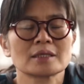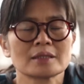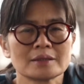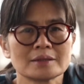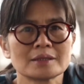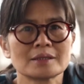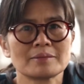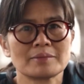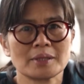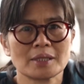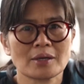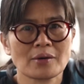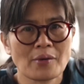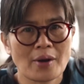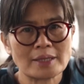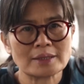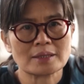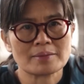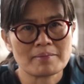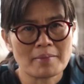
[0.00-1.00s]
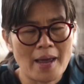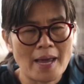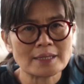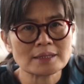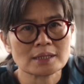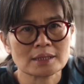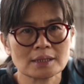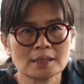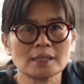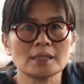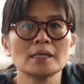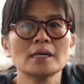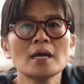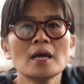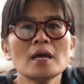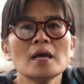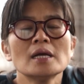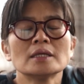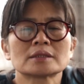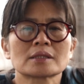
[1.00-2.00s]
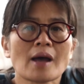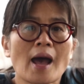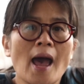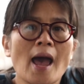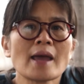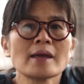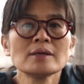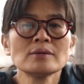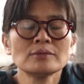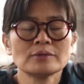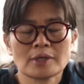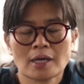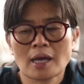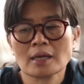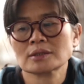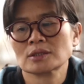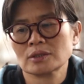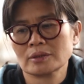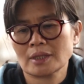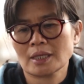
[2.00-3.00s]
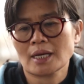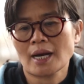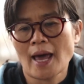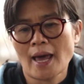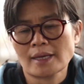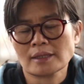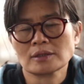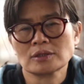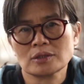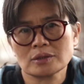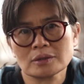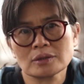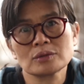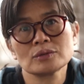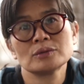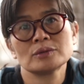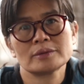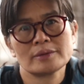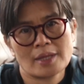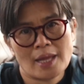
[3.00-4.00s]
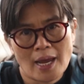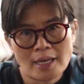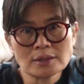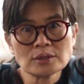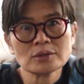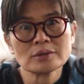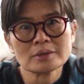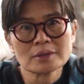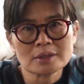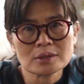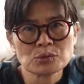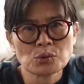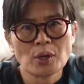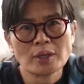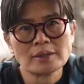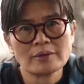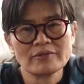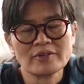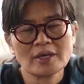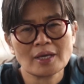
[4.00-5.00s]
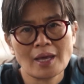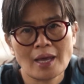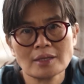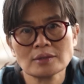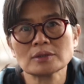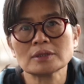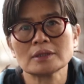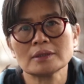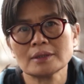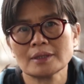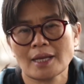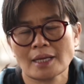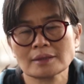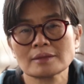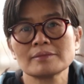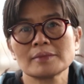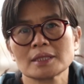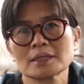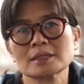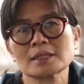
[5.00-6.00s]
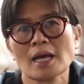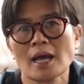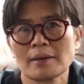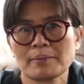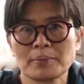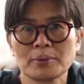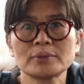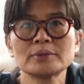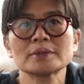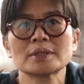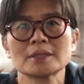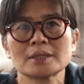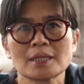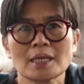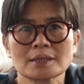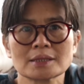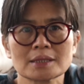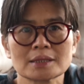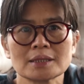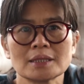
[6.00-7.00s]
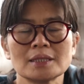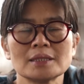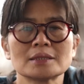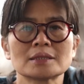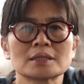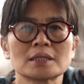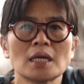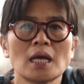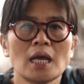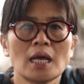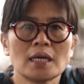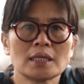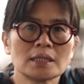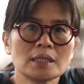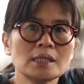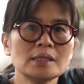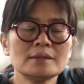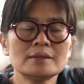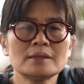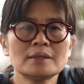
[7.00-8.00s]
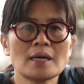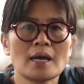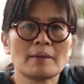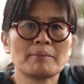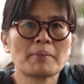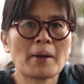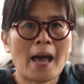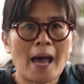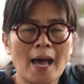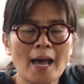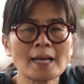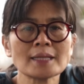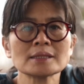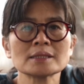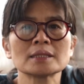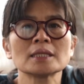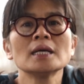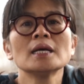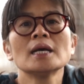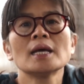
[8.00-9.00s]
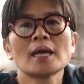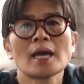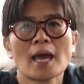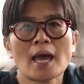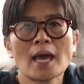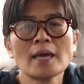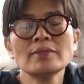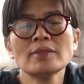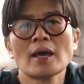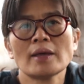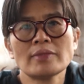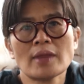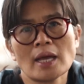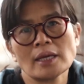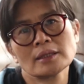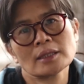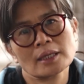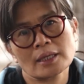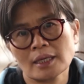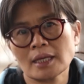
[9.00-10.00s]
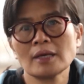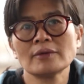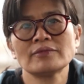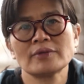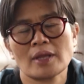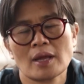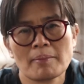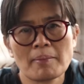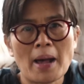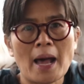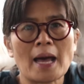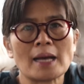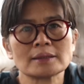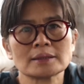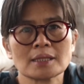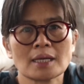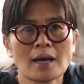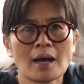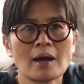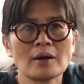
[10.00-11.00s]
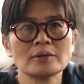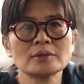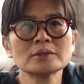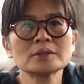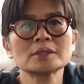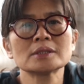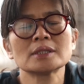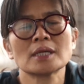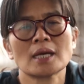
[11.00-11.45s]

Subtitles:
could be quite messy. So I actually like to do natural stratification. That means I put the seeds in the pot and then leave the pot out